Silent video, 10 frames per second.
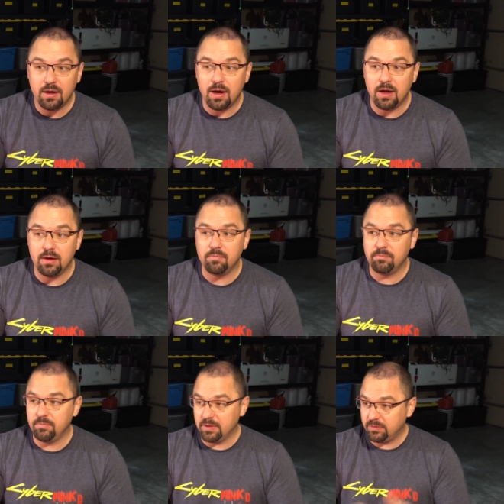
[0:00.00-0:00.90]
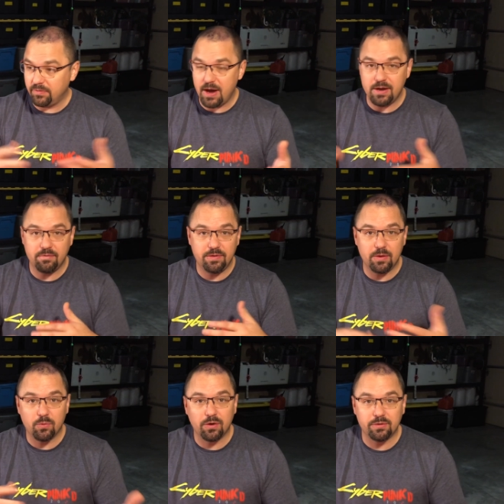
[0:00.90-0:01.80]
Uh, it's fine, everything
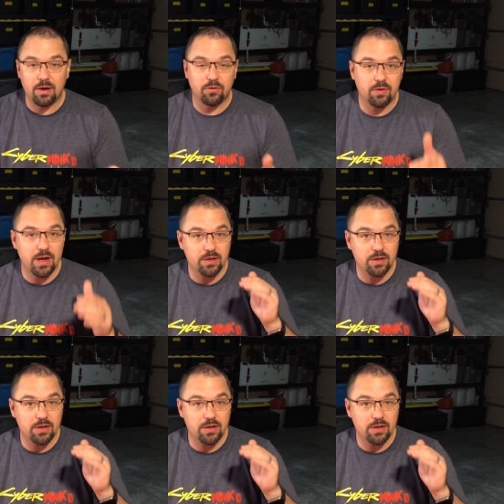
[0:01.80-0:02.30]
works out great.